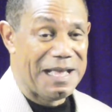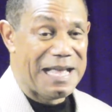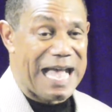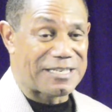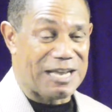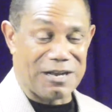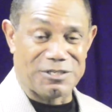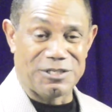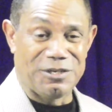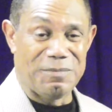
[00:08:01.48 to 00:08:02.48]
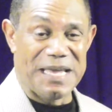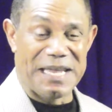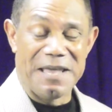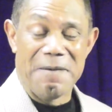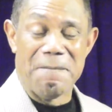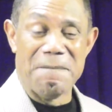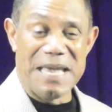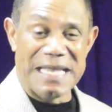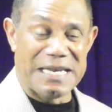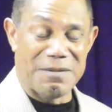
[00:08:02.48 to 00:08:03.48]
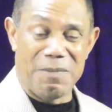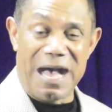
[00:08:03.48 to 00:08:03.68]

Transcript: I talked to too many men in the